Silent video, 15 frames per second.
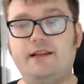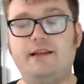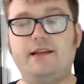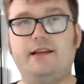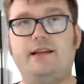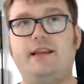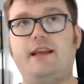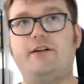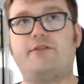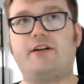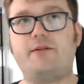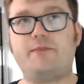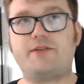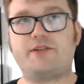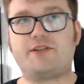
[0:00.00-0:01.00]
The
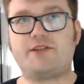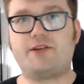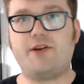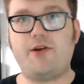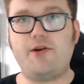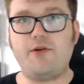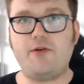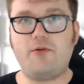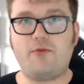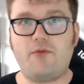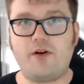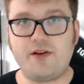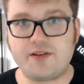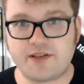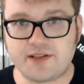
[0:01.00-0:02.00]
Incredibles 2
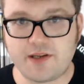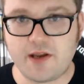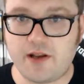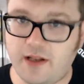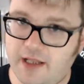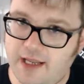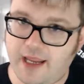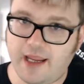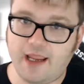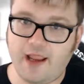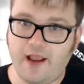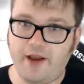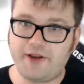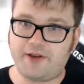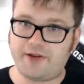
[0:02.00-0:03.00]
was certainly
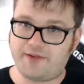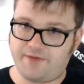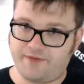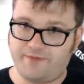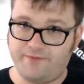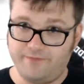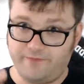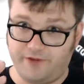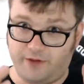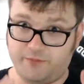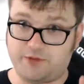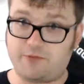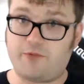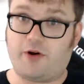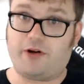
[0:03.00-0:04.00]
a good film
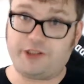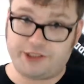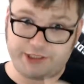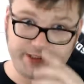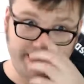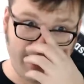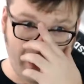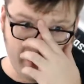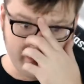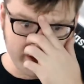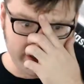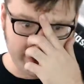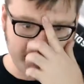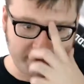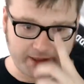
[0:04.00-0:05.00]
to watch,
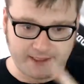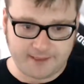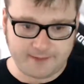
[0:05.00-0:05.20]
absolutely.